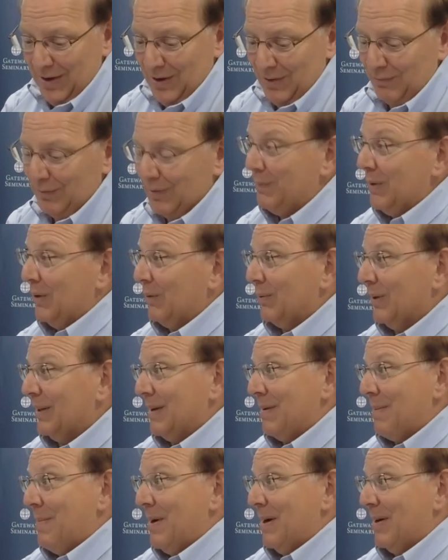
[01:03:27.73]
would yeah. be
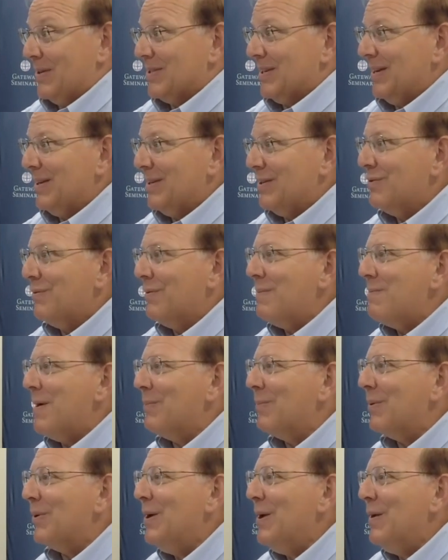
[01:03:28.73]
really embarrassing. You
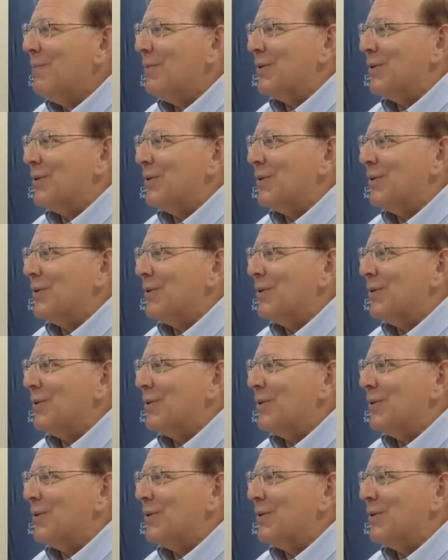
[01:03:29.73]
remember yeah.